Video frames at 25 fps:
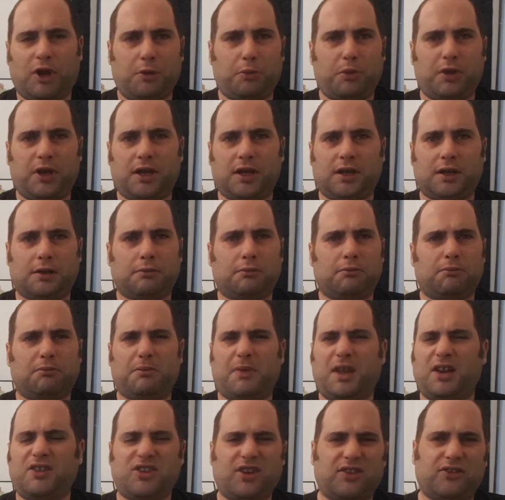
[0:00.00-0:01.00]
being
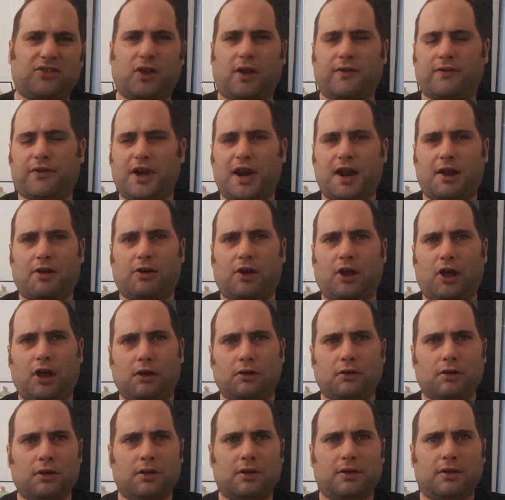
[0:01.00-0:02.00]
just over an hour
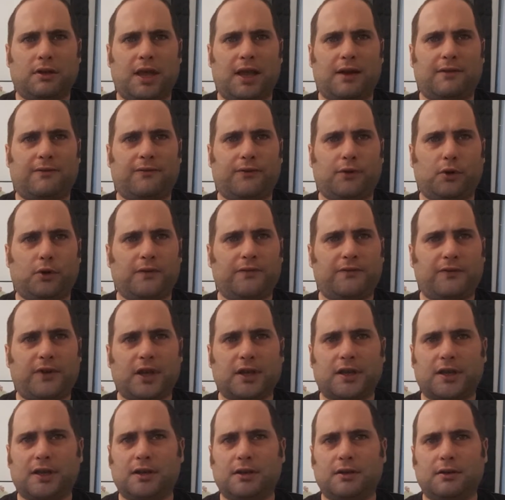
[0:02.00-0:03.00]
long and full of
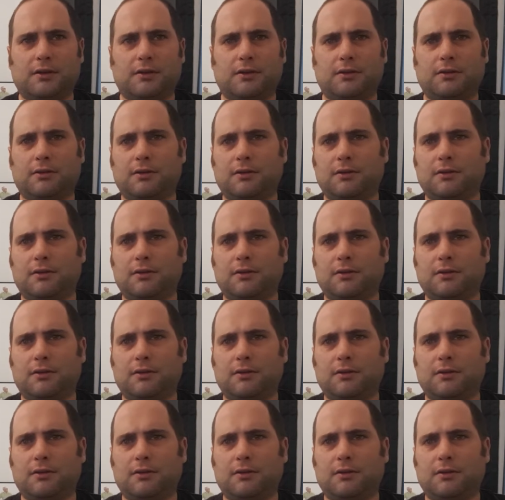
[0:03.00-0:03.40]
fucking